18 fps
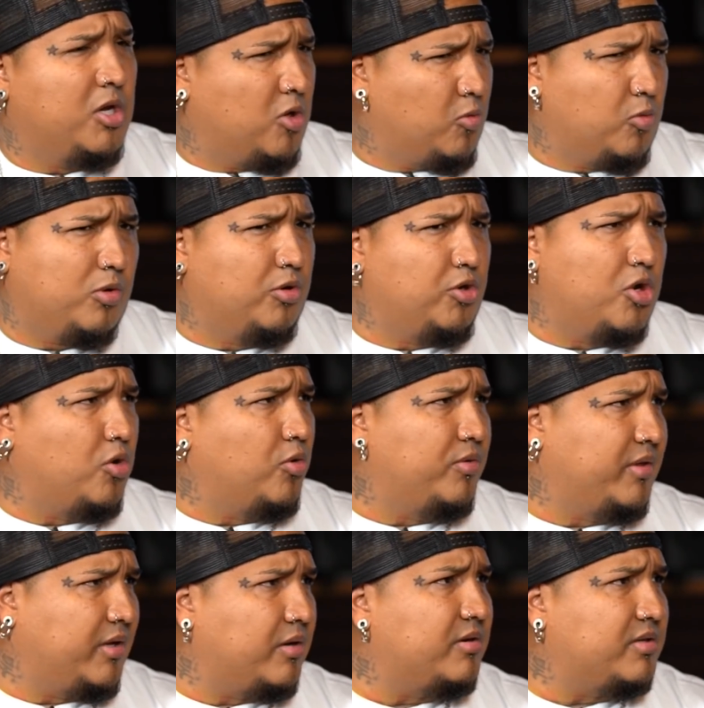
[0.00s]
Real
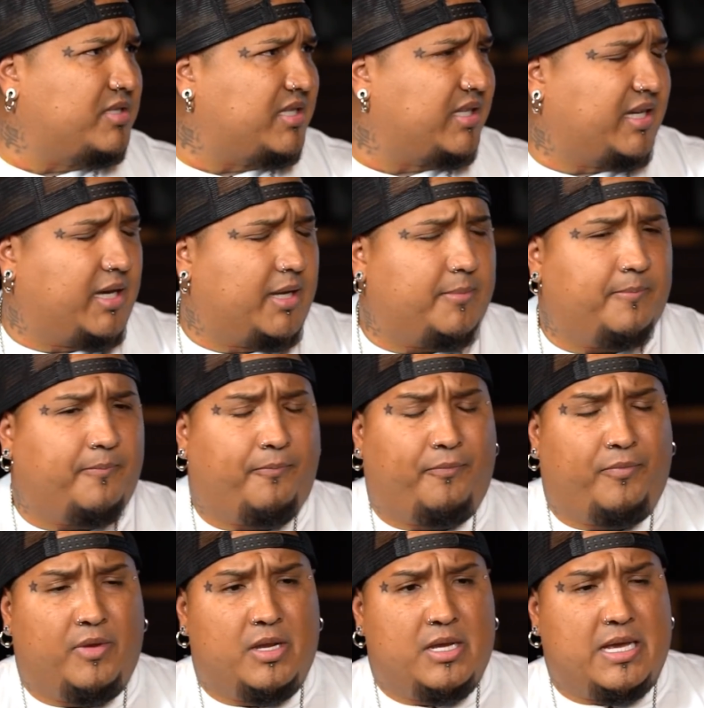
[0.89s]
known there in Seguin.
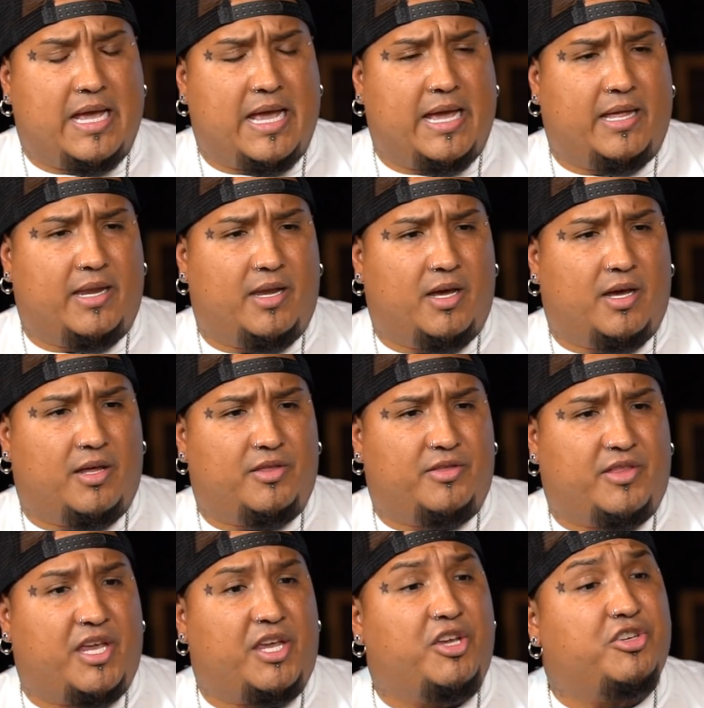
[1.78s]
And
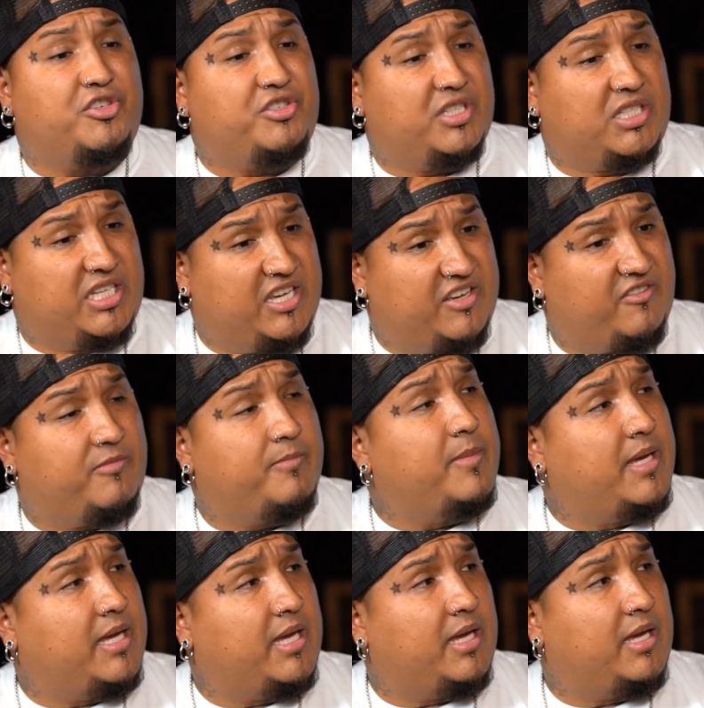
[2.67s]
they used to give
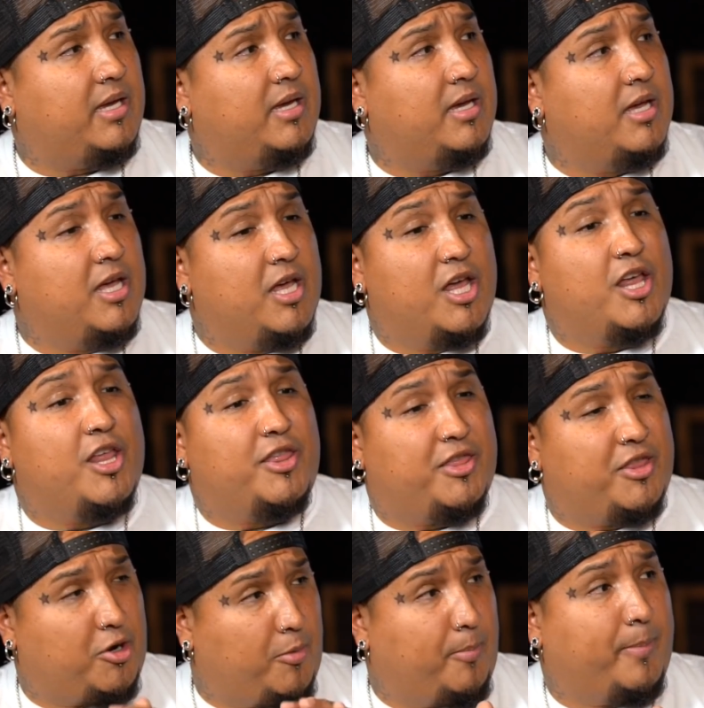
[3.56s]
me
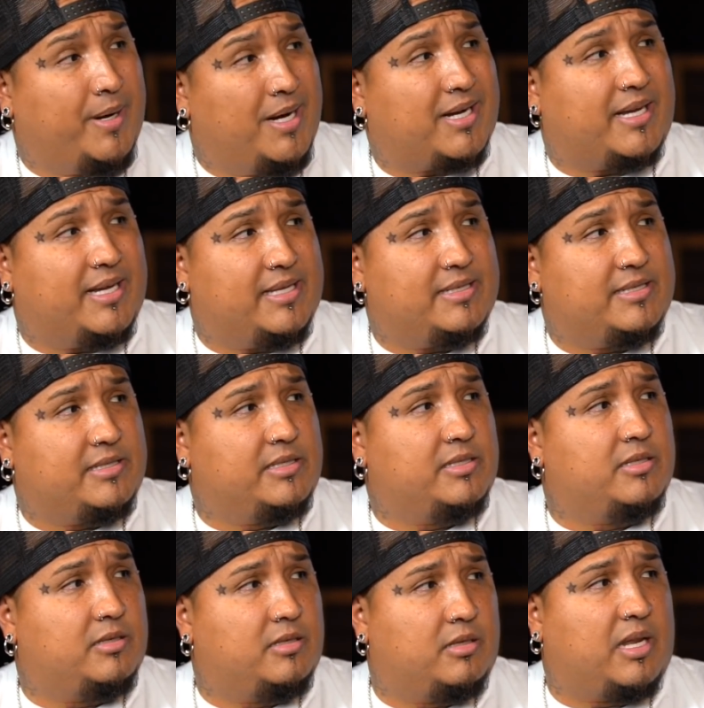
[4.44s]
their
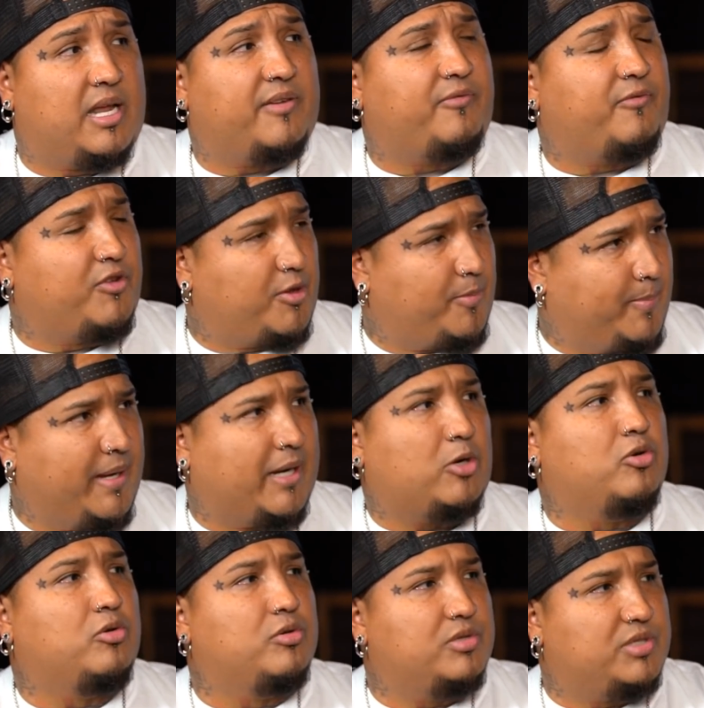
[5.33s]
buckets, like for the
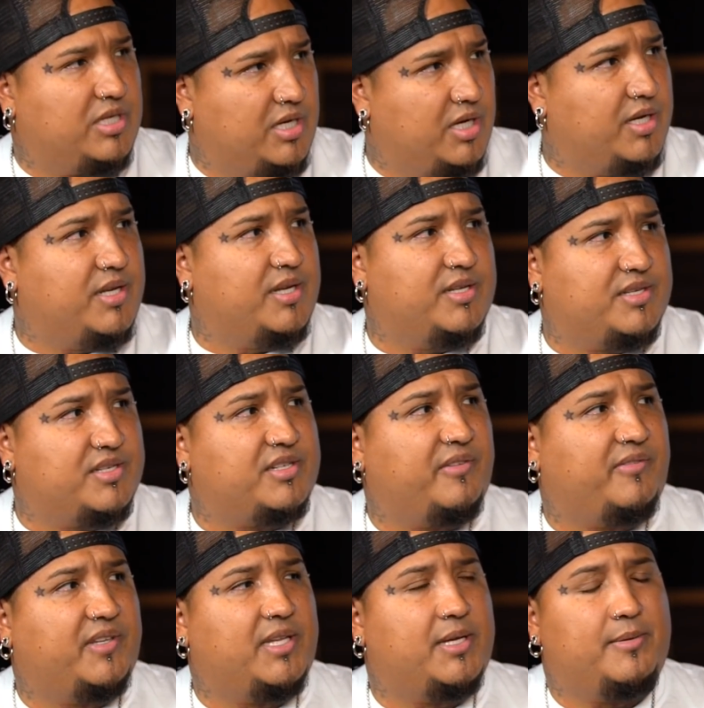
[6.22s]
pickles and onions and
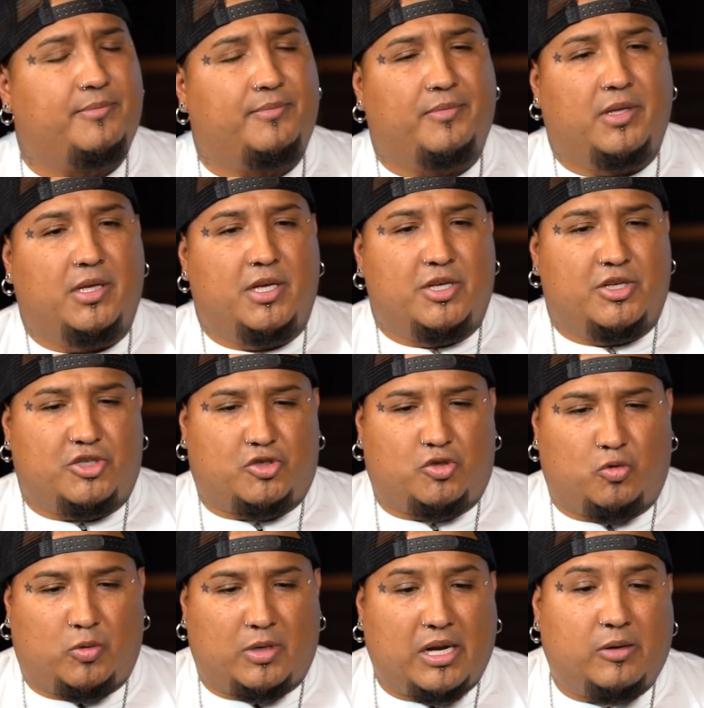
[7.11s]
stuff like that.
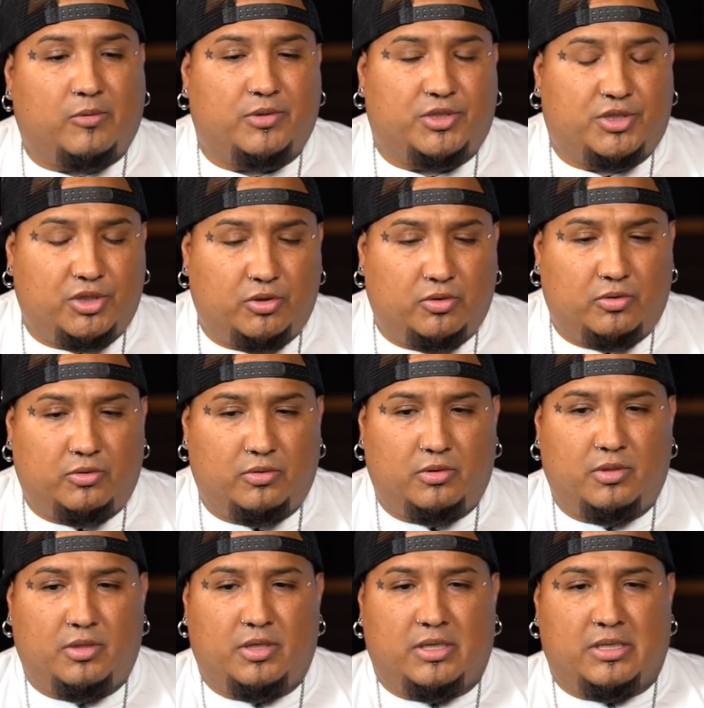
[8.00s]
So what I would do
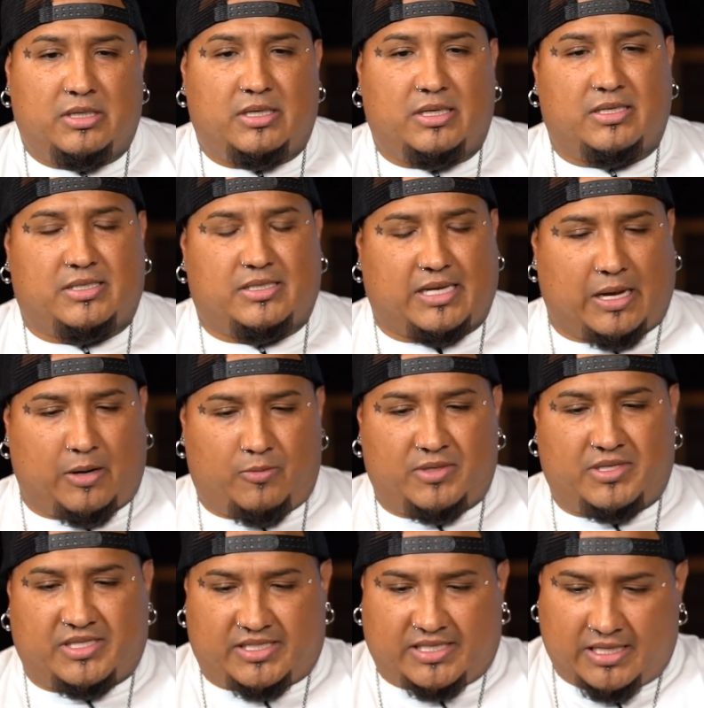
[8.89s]
is I
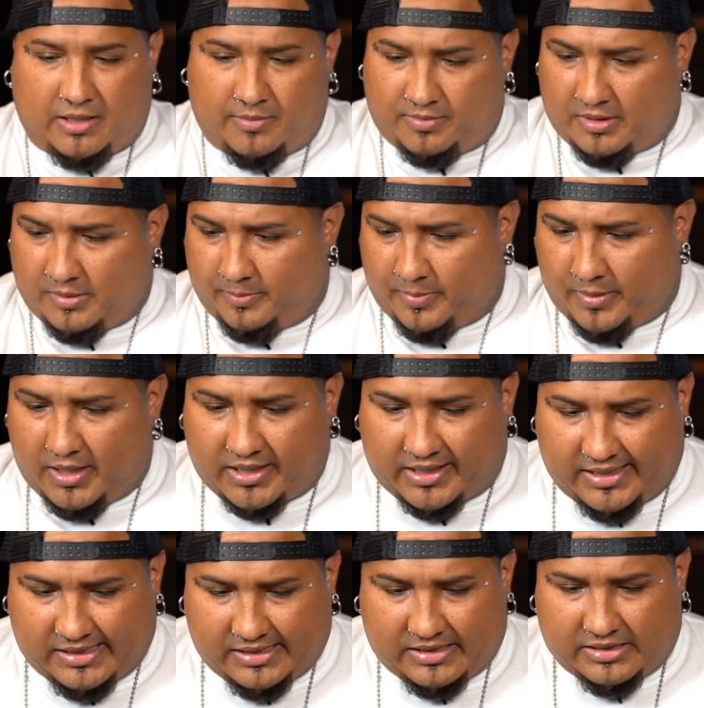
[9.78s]
would set up the
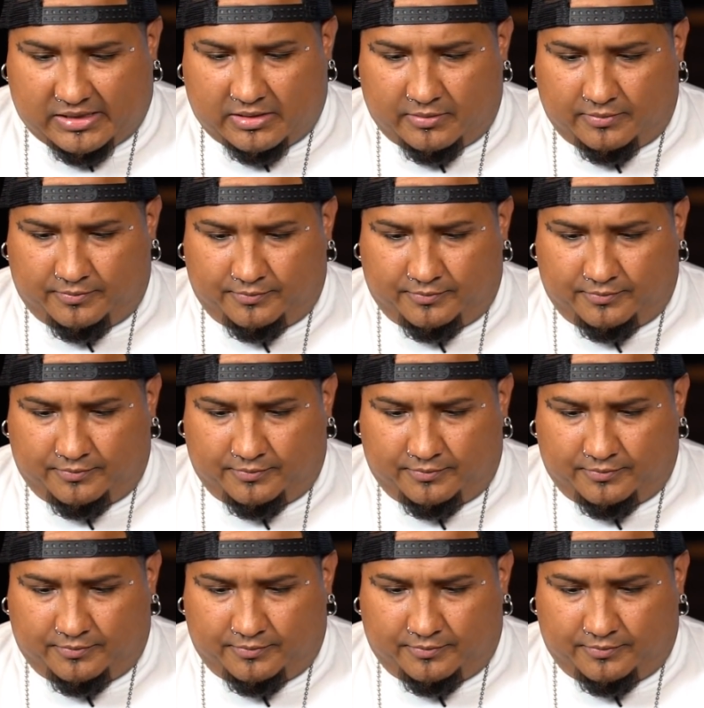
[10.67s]
buckets,